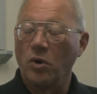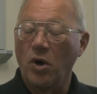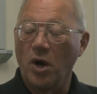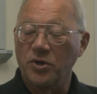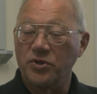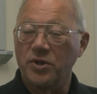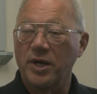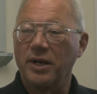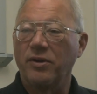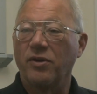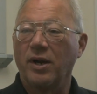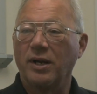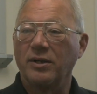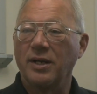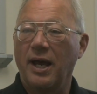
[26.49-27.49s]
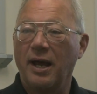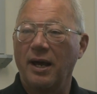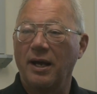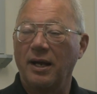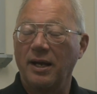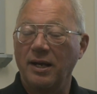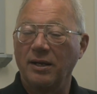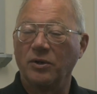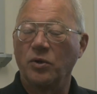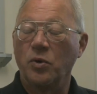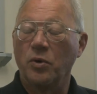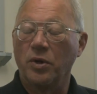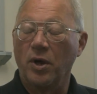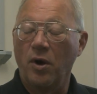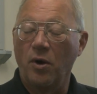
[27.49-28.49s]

won't cost anything to heat and cool the